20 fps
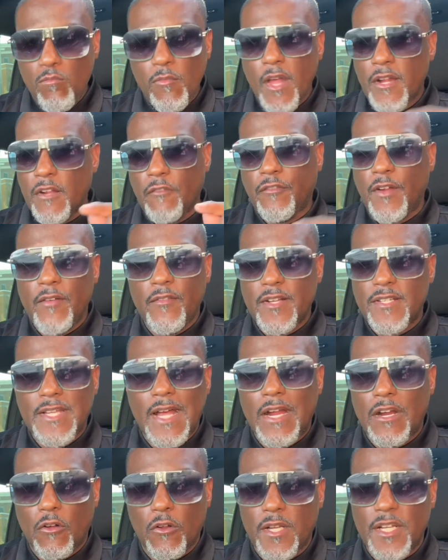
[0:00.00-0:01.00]
The flavor
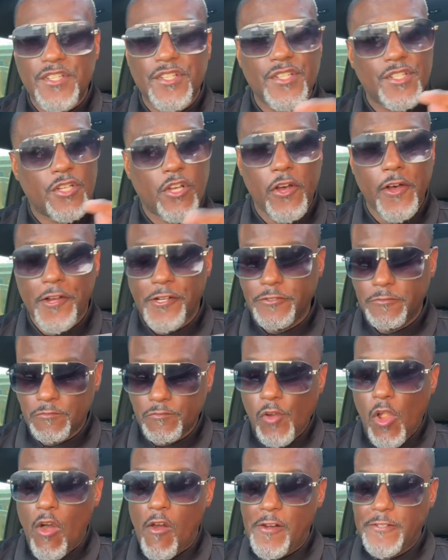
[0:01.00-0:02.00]
inside all this is good.
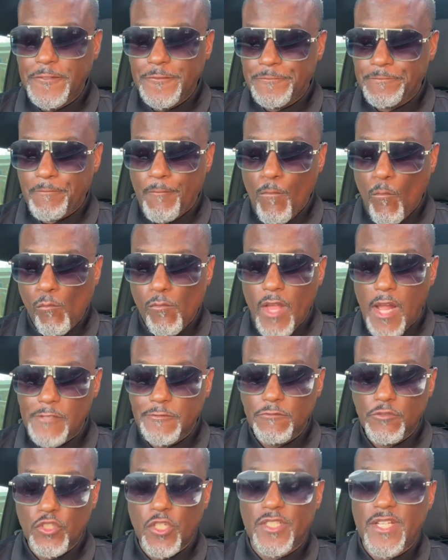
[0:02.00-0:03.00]

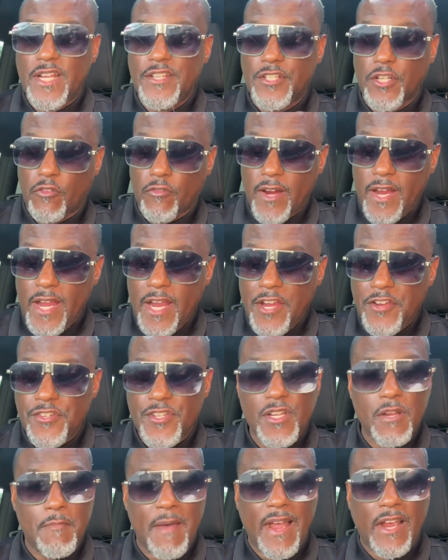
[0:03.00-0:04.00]
You can taste the greens,
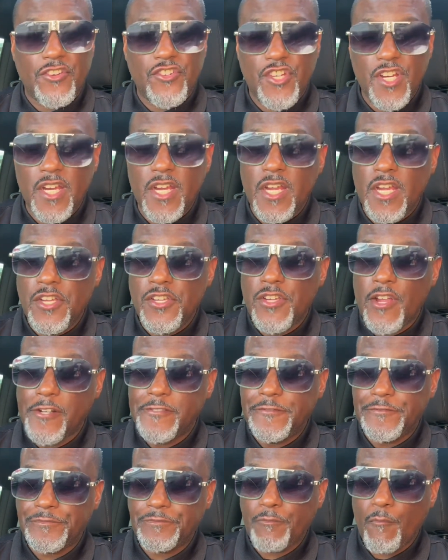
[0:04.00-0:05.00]
the mac and cheese.
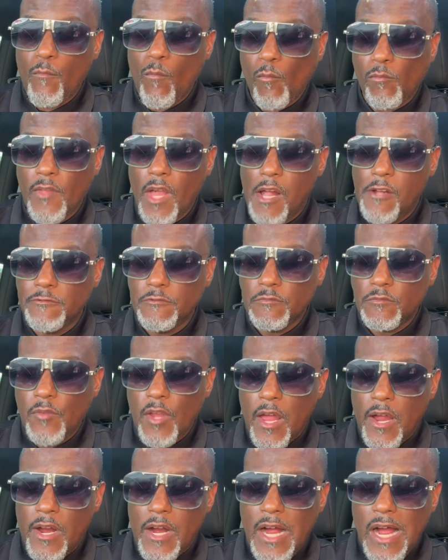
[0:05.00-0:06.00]

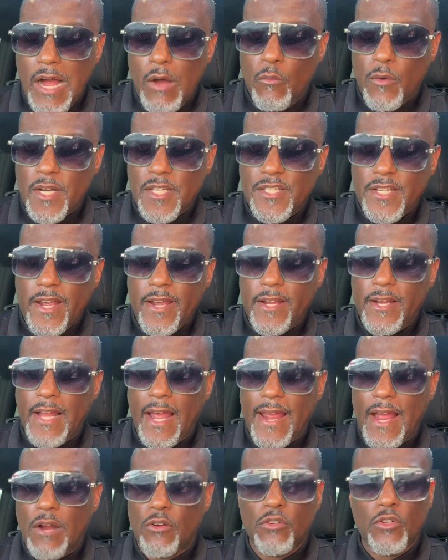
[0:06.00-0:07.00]
I want to say,
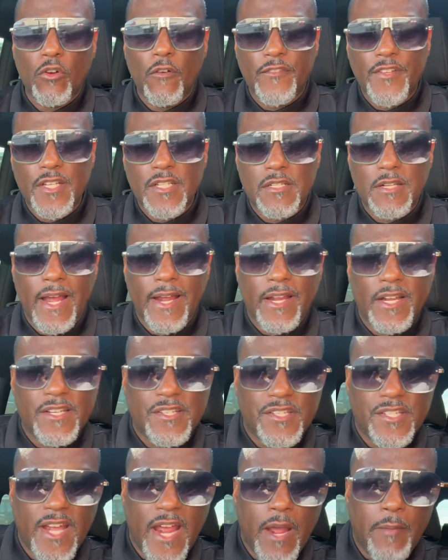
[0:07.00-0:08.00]
like, I don't know if this like is
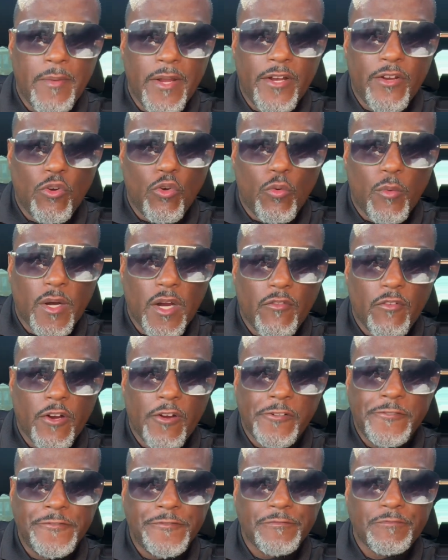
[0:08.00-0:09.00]
salmon or whatever,
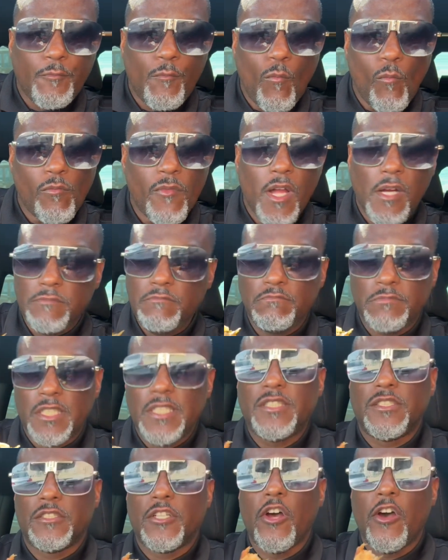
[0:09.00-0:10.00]
but
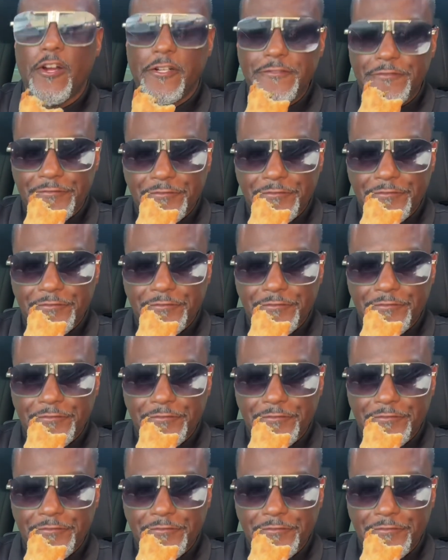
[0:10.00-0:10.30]
this is good.